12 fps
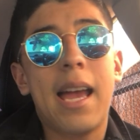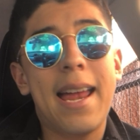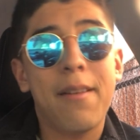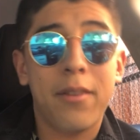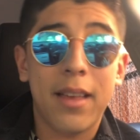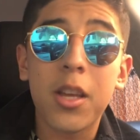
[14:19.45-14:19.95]

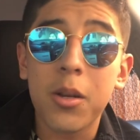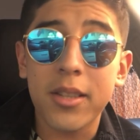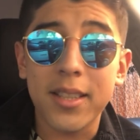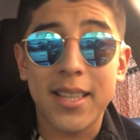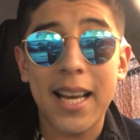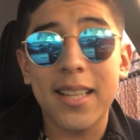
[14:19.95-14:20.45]
And for the
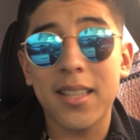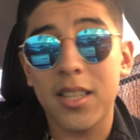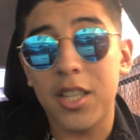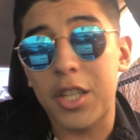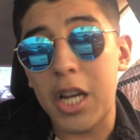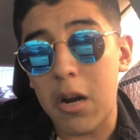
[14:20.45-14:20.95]
Houston
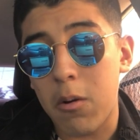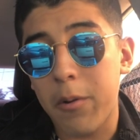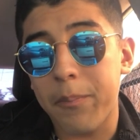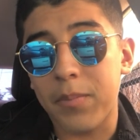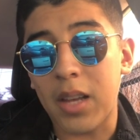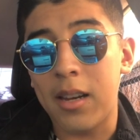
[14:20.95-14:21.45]
Texans in
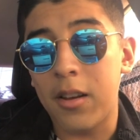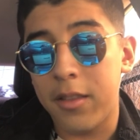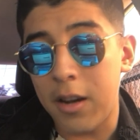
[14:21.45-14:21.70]
general, I know